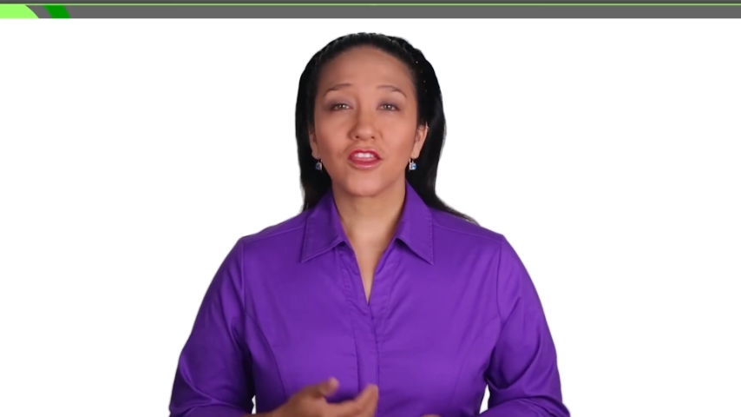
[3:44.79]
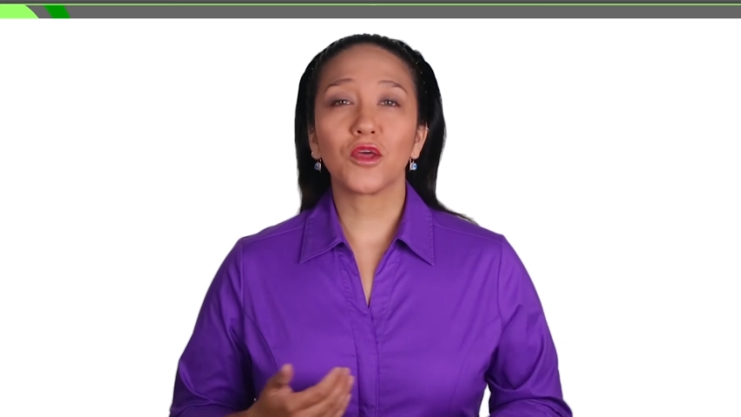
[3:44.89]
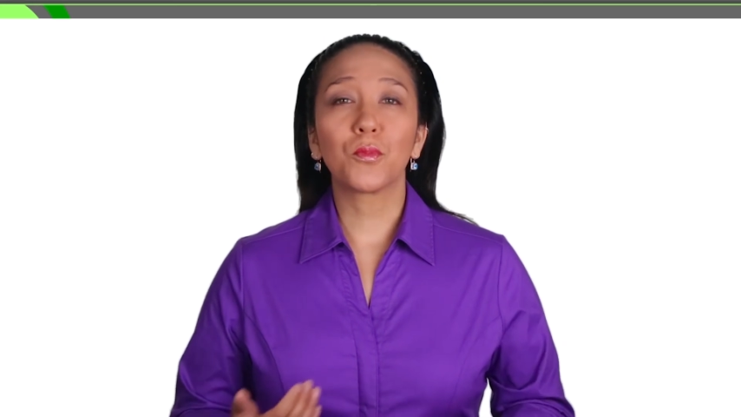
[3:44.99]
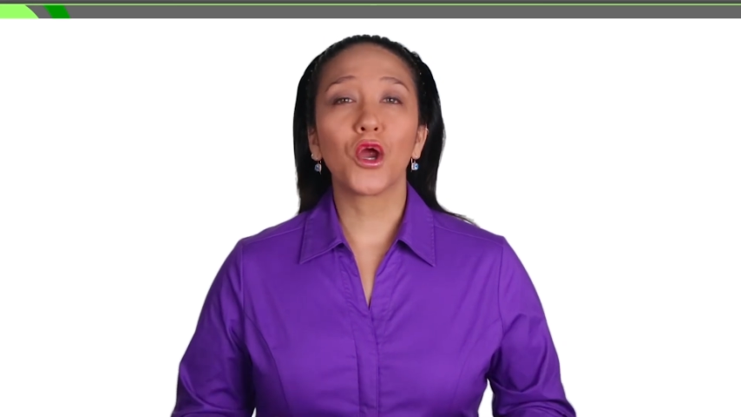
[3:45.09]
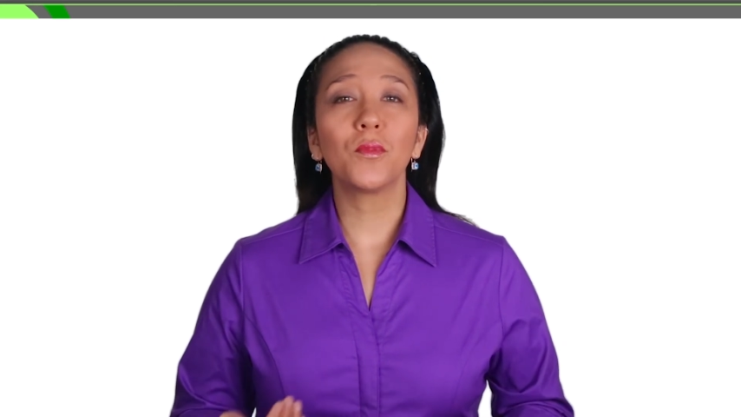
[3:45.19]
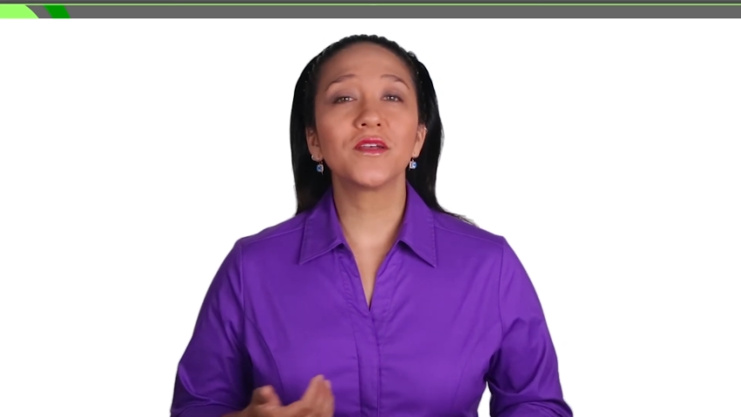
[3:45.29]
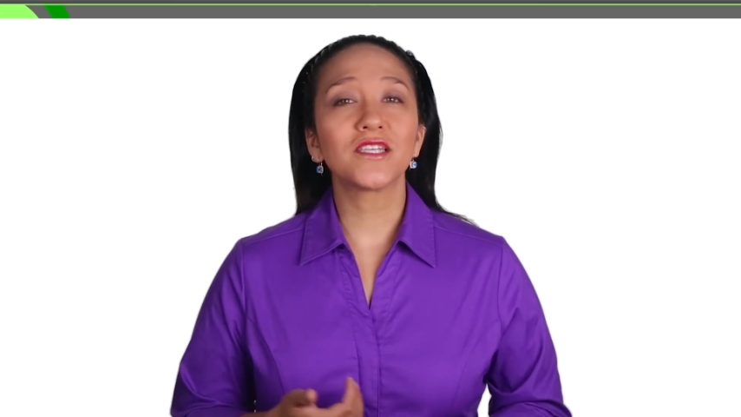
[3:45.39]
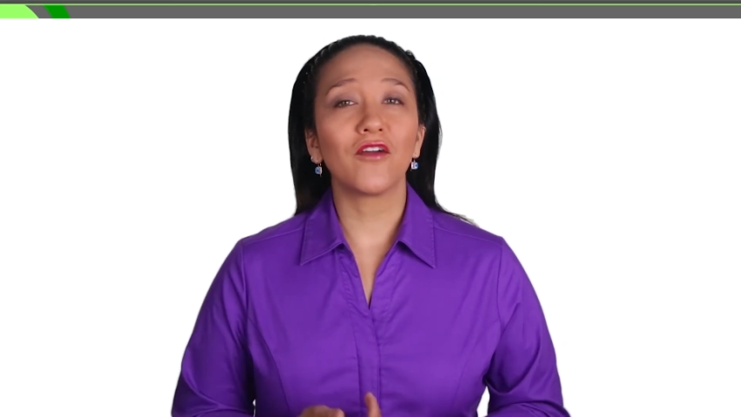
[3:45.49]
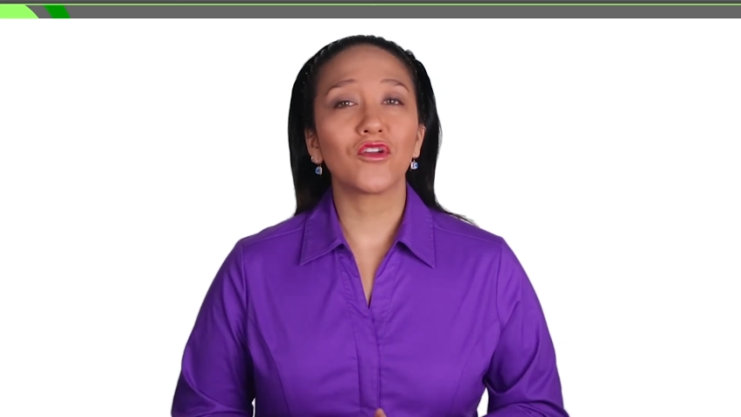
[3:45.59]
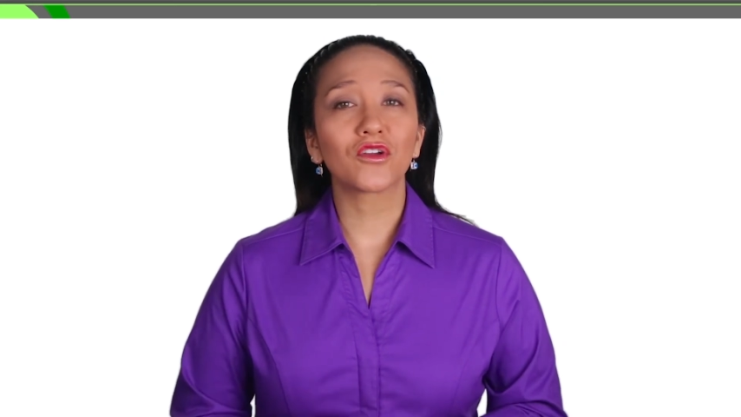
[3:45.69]
The purpose
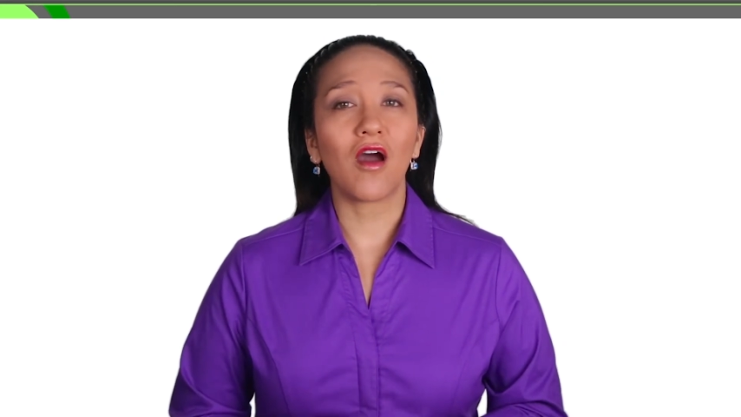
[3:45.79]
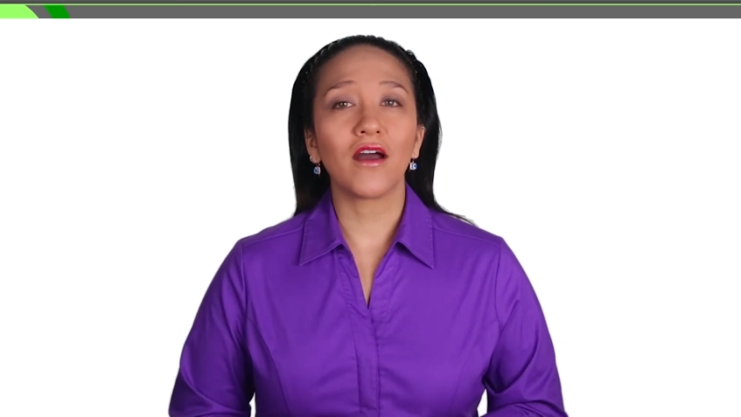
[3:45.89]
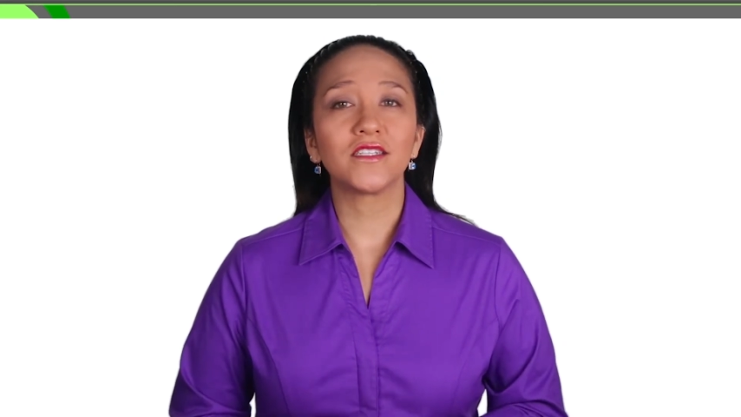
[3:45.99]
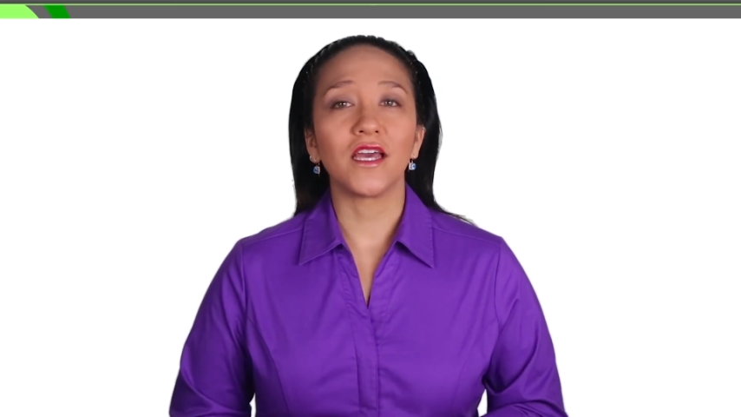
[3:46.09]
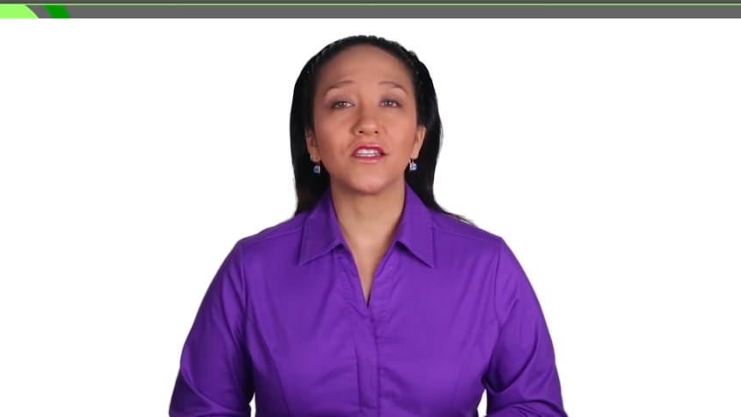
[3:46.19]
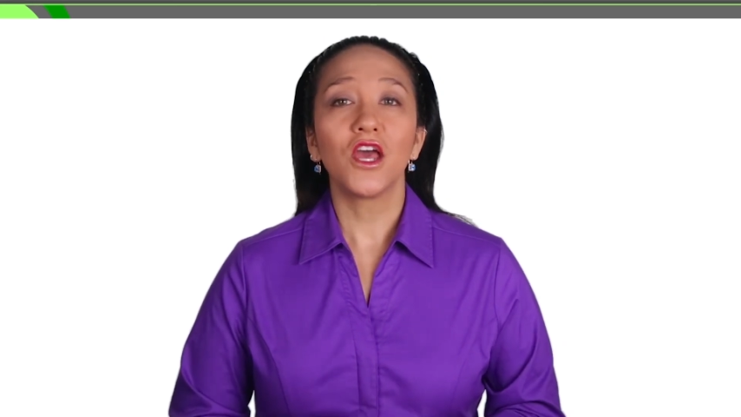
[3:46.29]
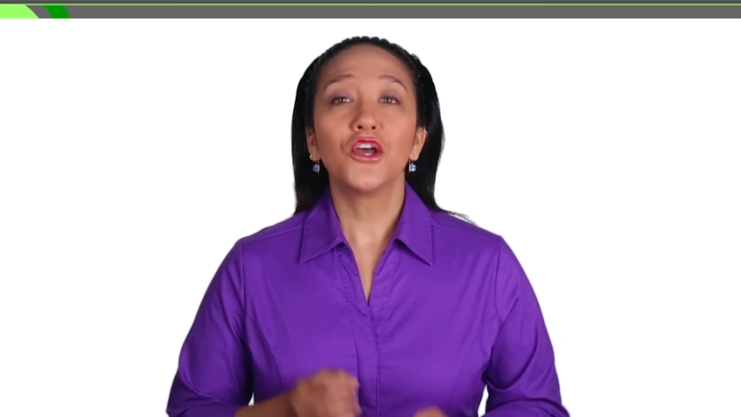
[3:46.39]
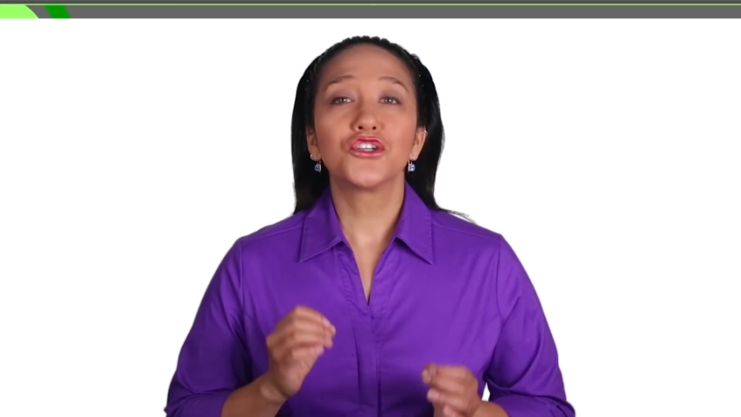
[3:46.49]
of your content